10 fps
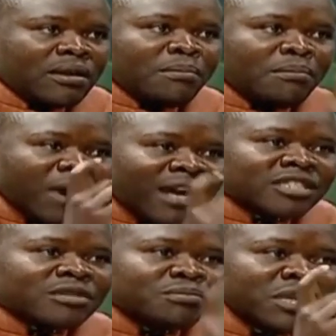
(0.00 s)

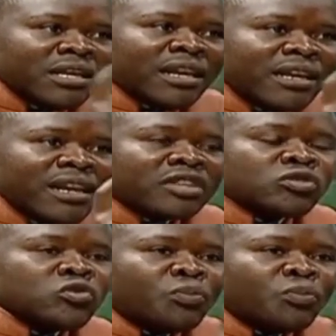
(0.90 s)
must be leaders who